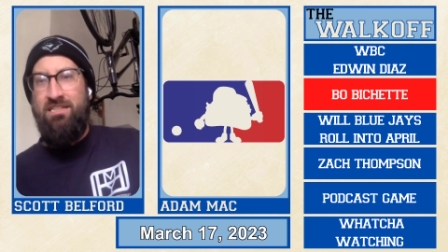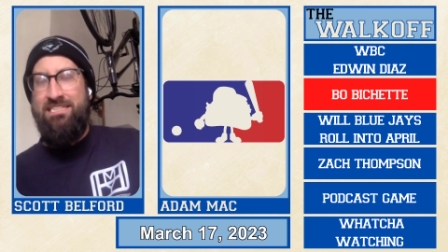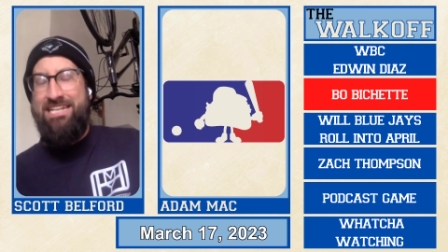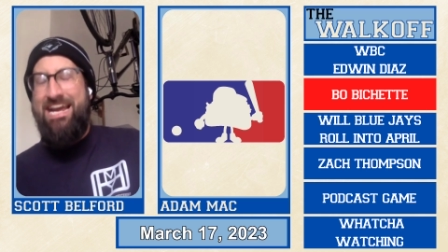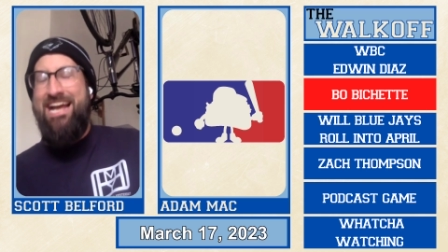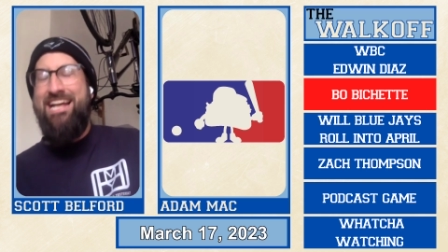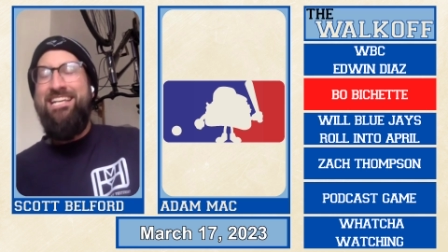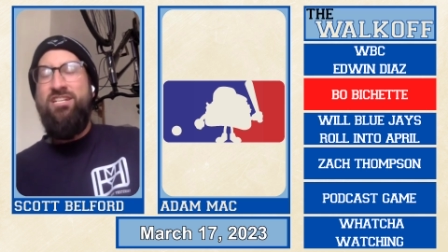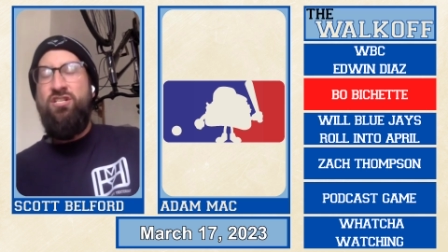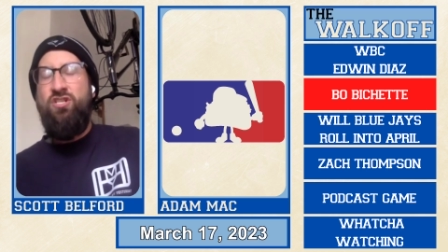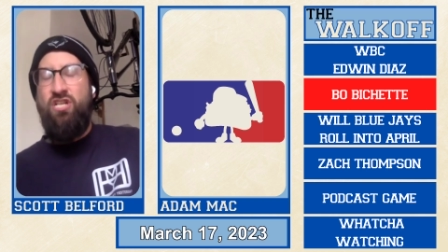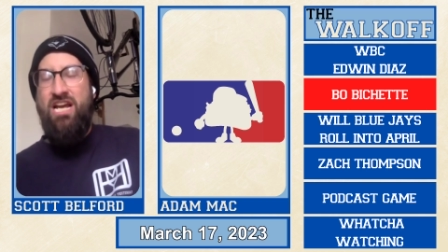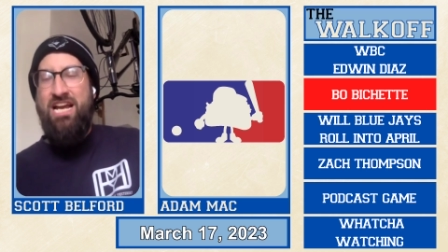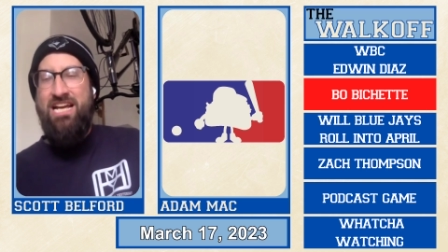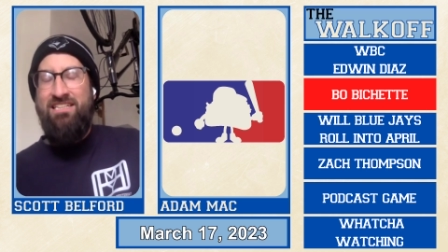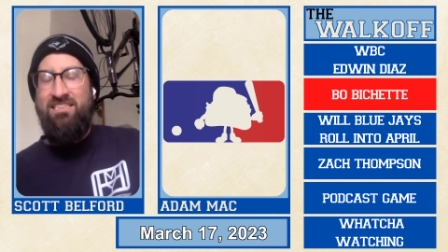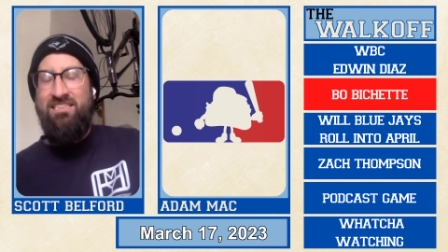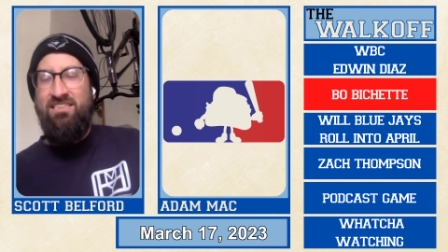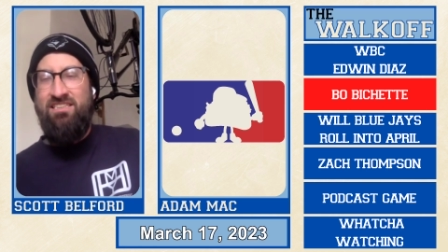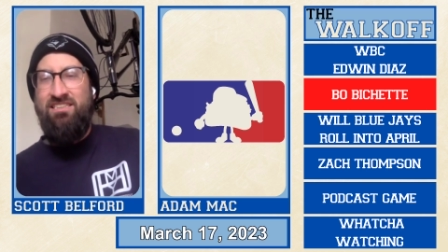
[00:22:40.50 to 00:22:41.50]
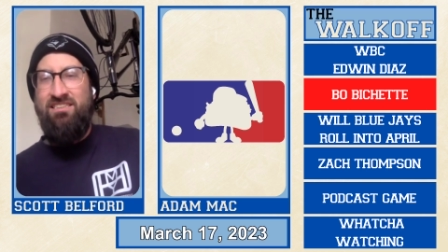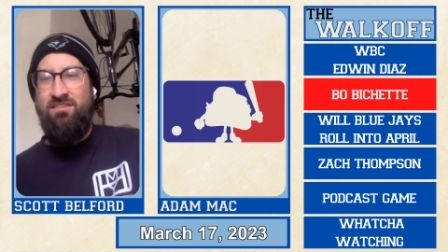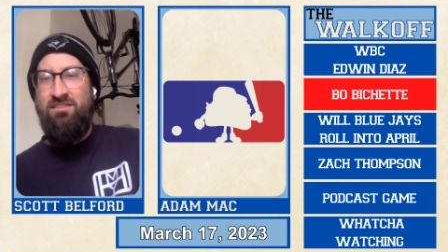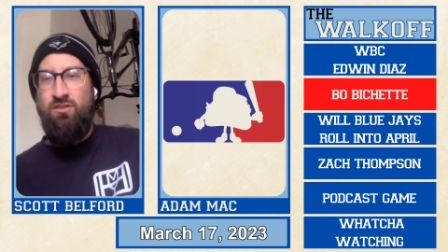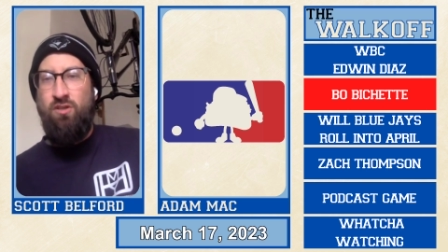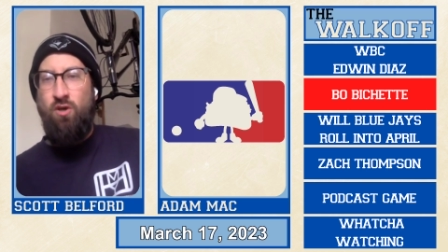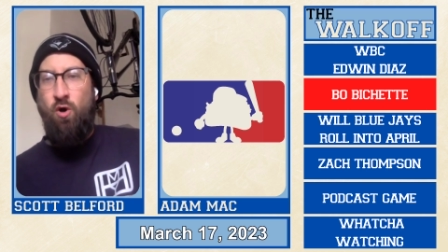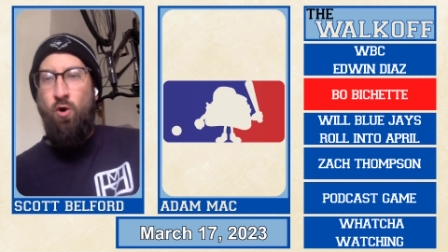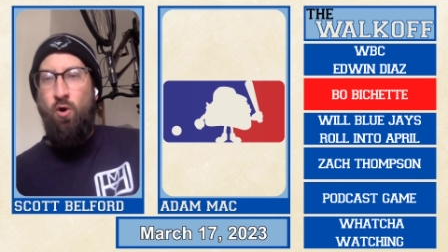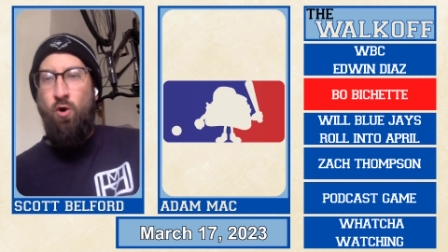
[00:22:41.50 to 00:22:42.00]
Danny
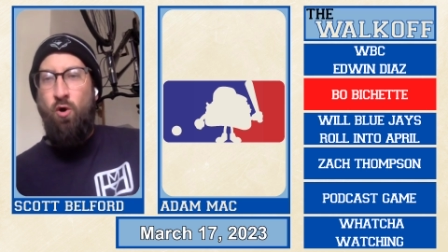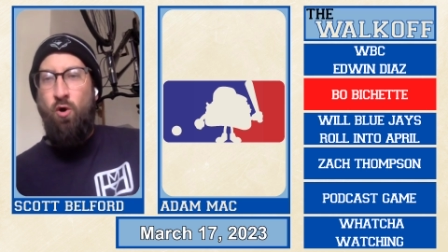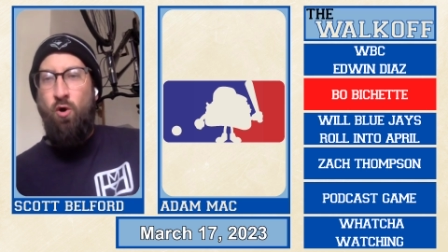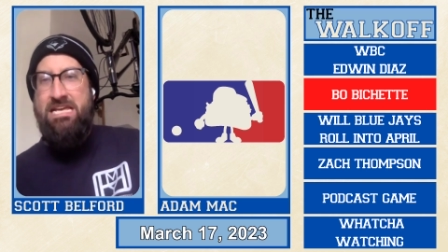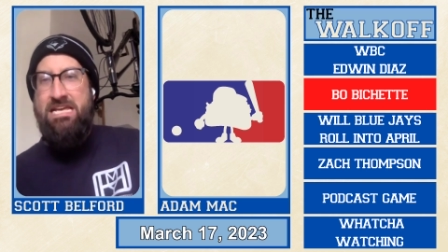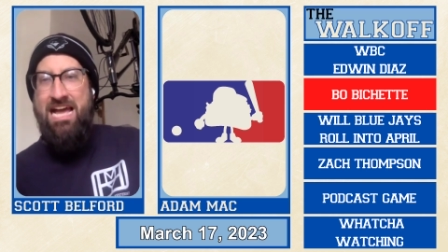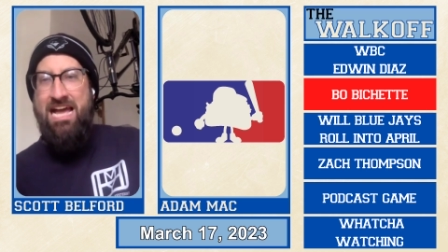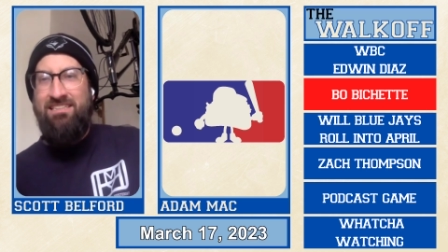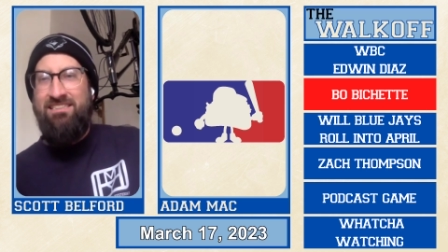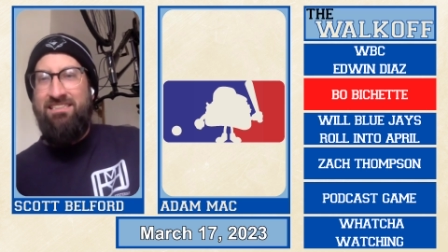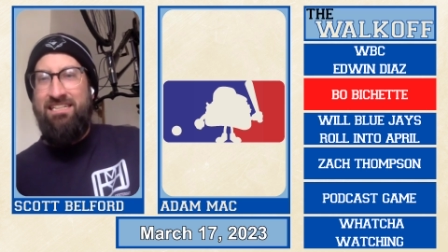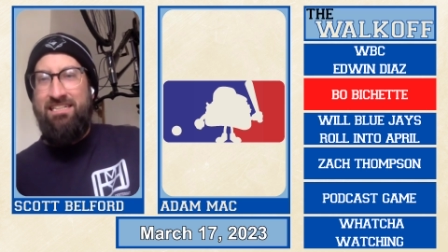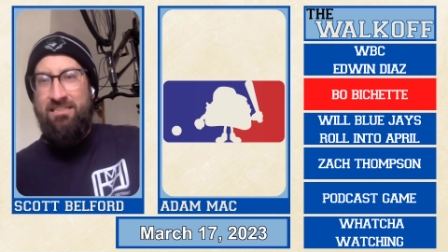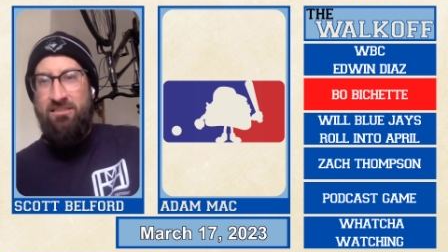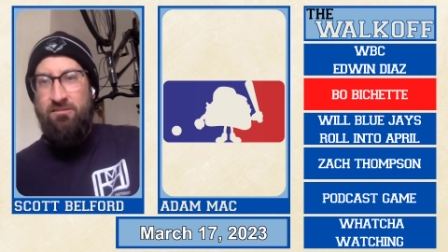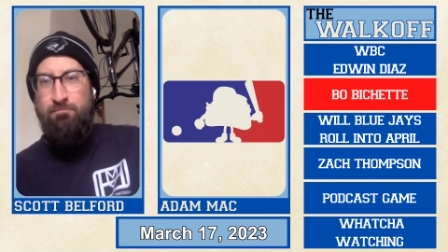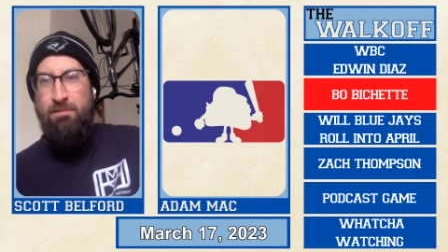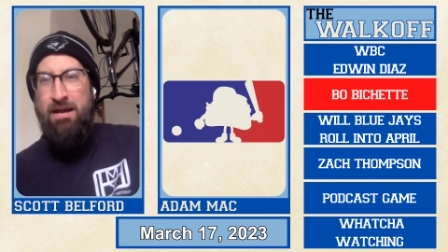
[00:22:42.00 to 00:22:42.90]
Jansen's OPS and his